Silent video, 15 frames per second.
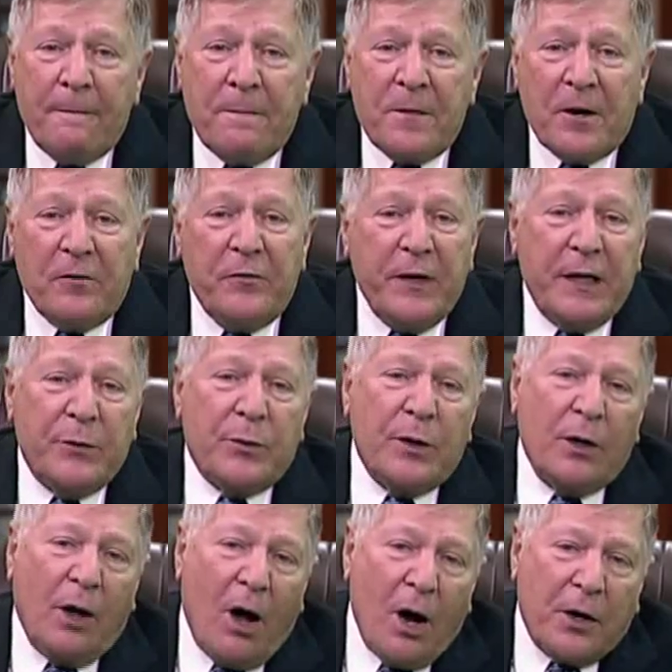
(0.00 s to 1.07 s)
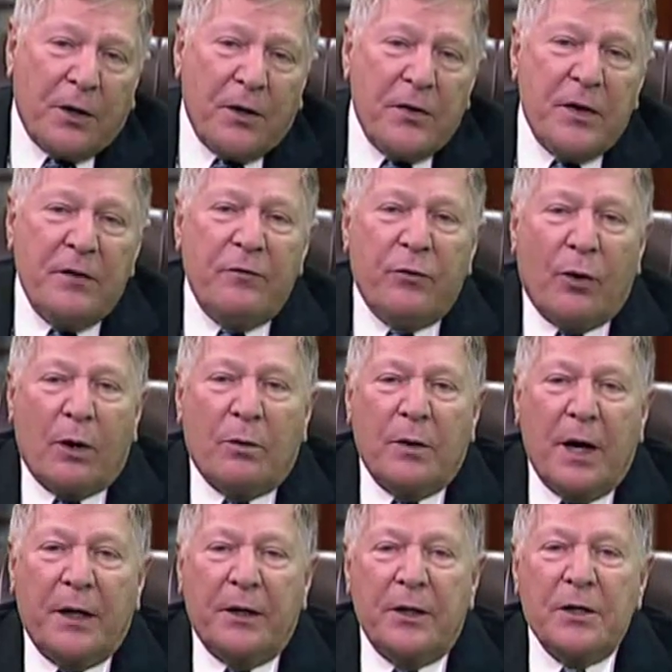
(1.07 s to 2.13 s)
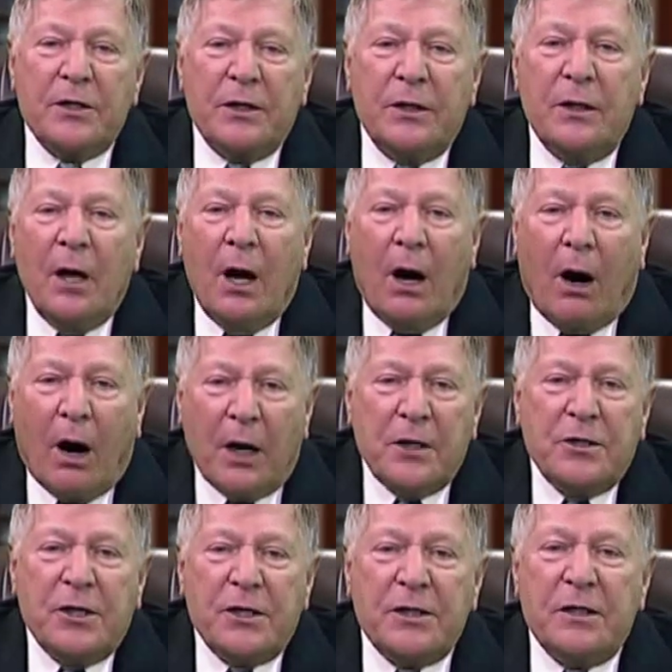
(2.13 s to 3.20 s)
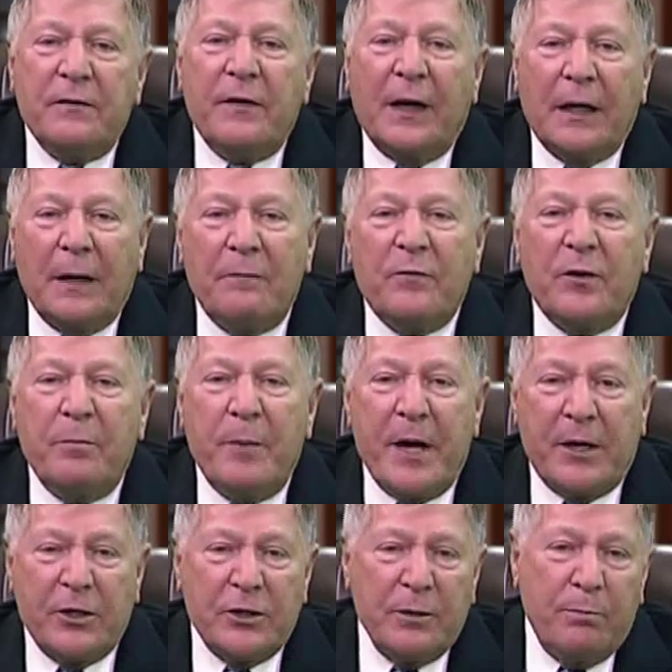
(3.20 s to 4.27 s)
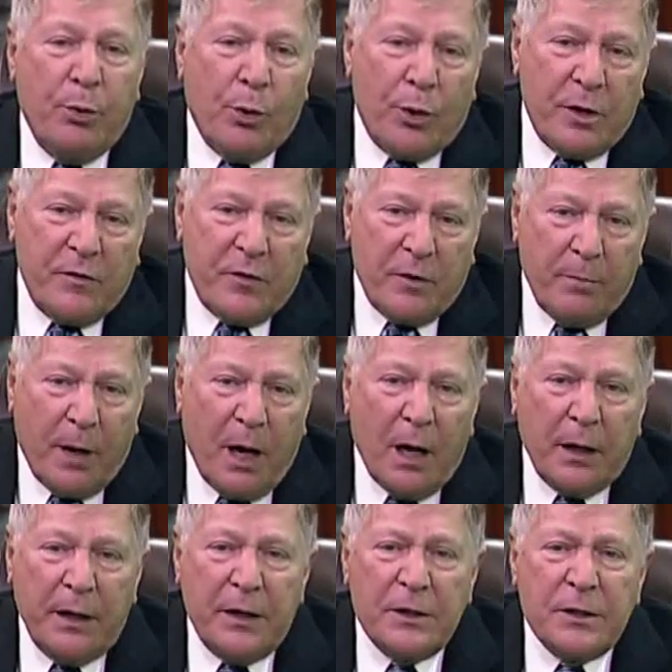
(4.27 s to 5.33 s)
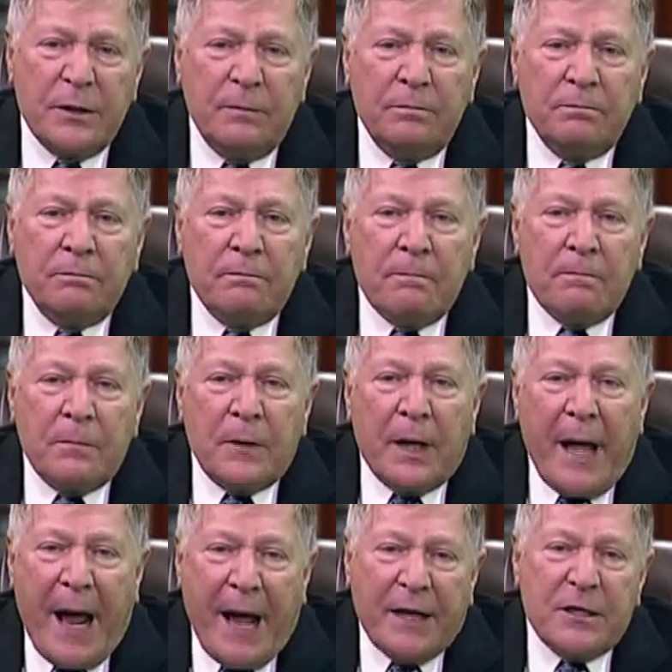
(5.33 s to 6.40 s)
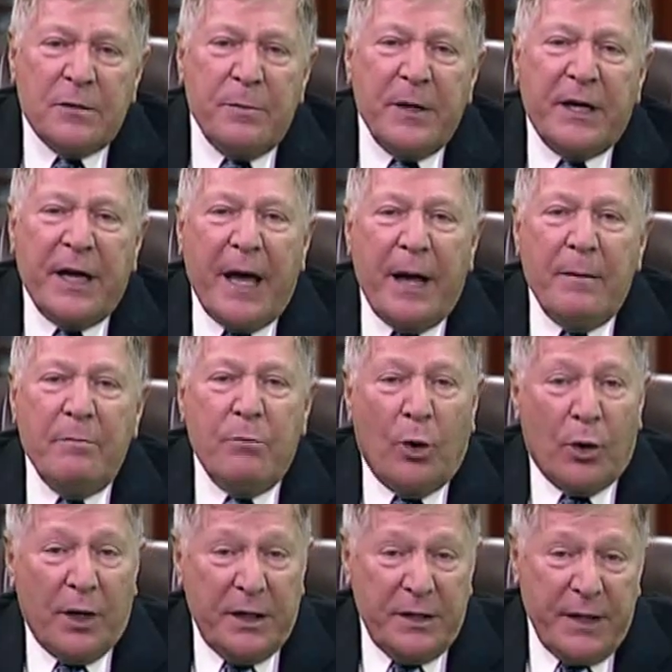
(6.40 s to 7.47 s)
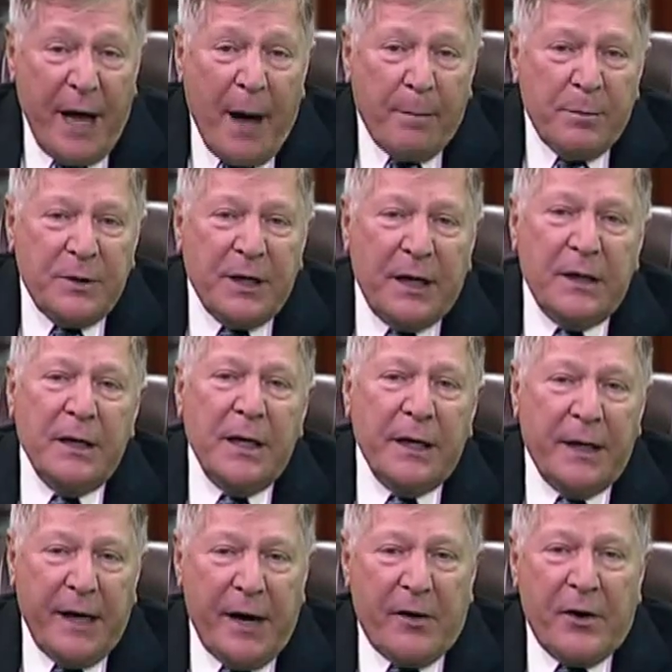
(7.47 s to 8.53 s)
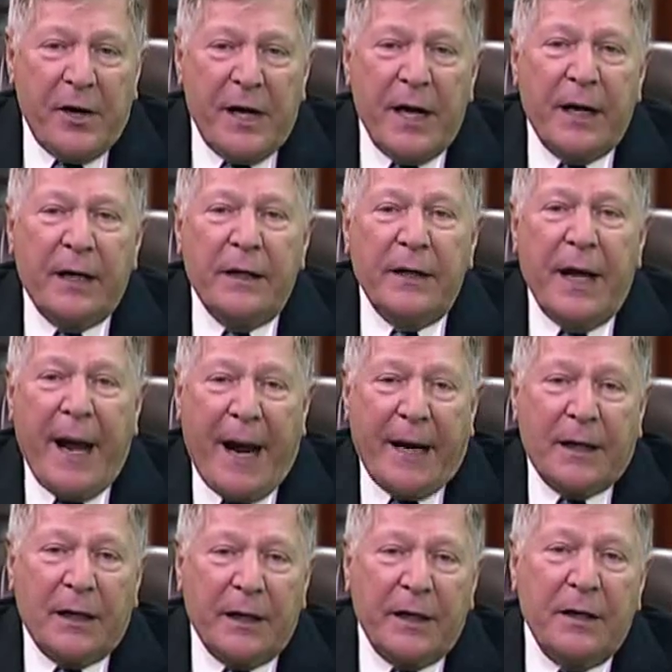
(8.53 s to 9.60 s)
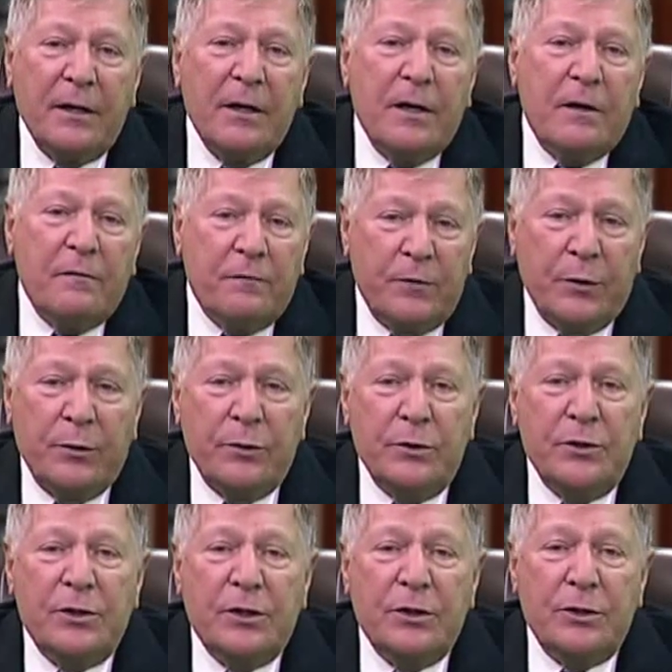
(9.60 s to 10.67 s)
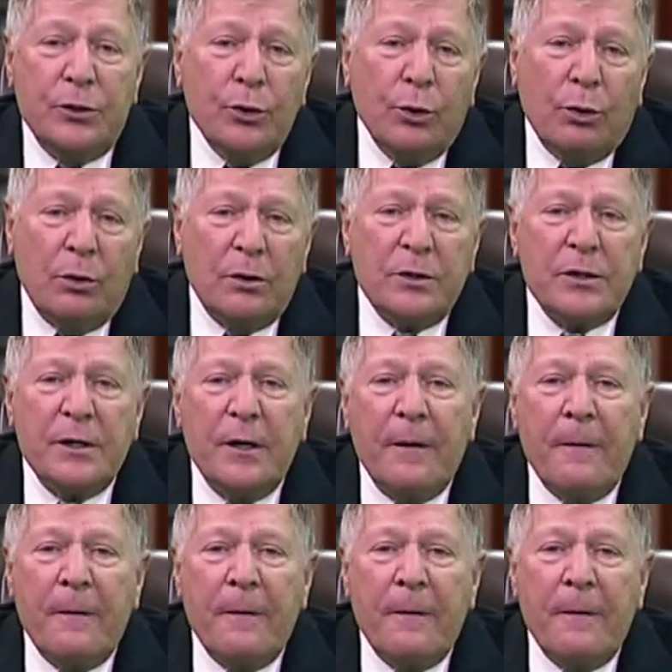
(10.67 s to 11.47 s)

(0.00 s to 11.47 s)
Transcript: Their feet were longer than forerunners, and arches developed for better support of their bodies. Hands became more adept at carrying and handling foods and tools.